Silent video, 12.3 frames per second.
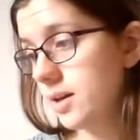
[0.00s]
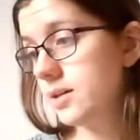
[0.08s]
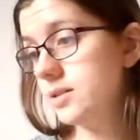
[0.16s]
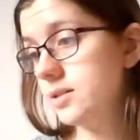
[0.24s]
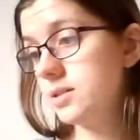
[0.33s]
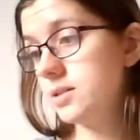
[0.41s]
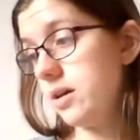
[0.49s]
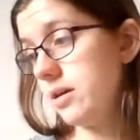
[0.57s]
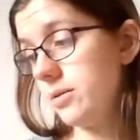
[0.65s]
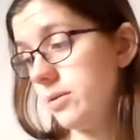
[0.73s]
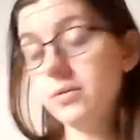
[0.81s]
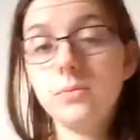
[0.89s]

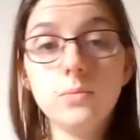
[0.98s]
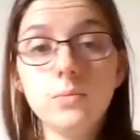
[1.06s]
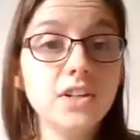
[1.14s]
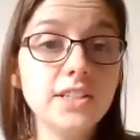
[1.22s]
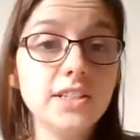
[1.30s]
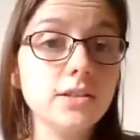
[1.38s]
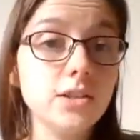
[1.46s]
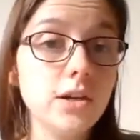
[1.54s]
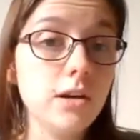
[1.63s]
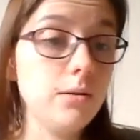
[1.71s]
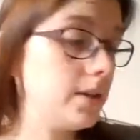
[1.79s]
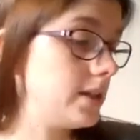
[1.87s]
So what I didn't
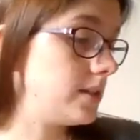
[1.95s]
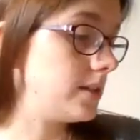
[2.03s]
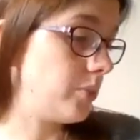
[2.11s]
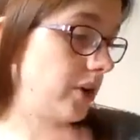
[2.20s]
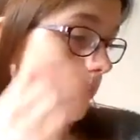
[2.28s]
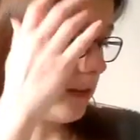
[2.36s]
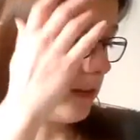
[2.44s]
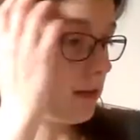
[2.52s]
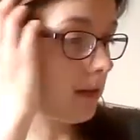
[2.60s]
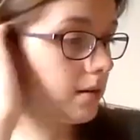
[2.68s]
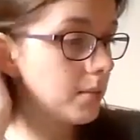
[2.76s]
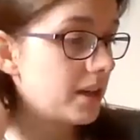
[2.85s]
do is bring
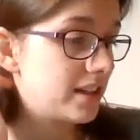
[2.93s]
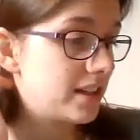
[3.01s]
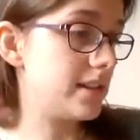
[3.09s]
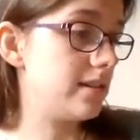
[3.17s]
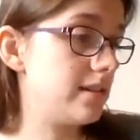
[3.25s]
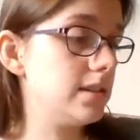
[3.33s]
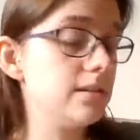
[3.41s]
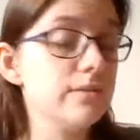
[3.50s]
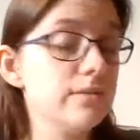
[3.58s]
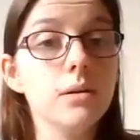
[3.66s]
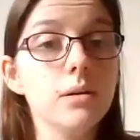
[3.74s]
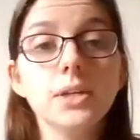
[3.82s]
the magazine this is
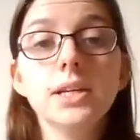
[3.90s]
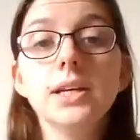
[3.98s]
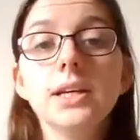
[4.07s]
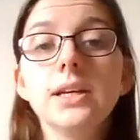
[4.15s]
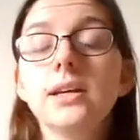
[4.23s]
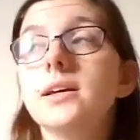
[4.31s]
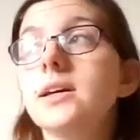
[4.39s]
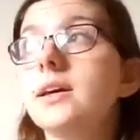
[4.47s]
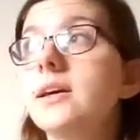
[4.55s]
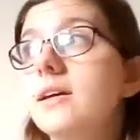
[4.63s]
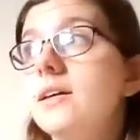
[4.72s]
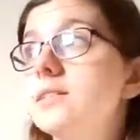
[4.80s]
from.
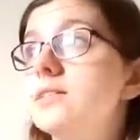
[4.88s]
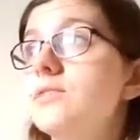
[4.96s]
It's